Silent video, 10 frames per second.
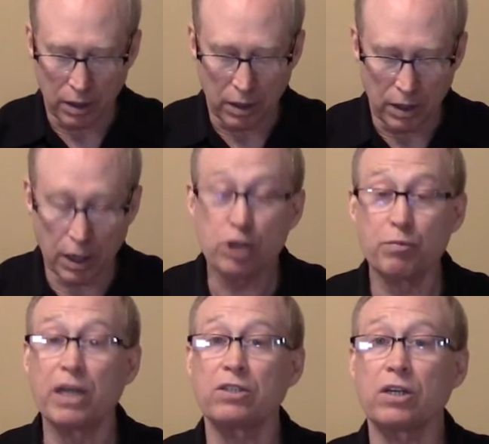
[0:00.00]
And it's
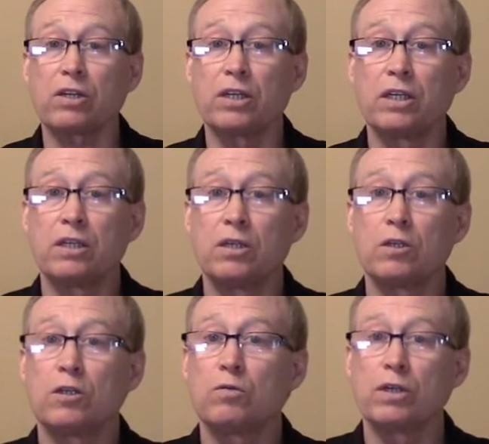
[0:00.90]
basically
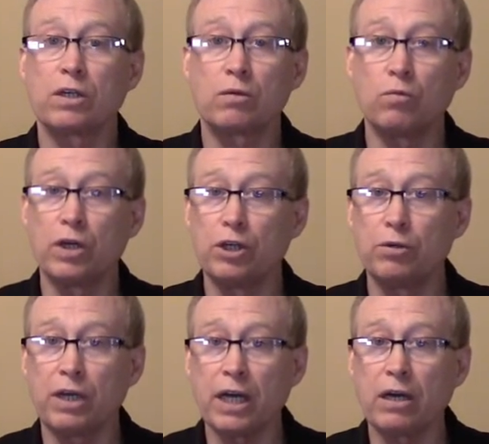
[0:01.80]
when you
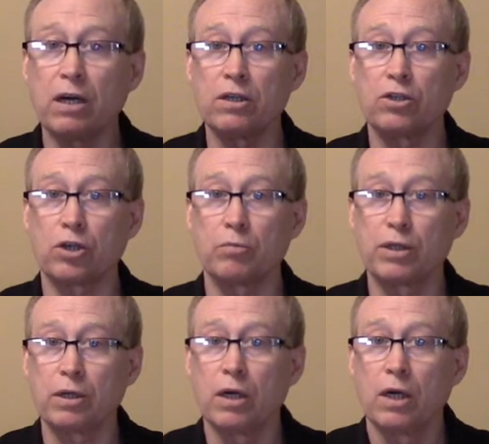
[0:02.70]
cannot determine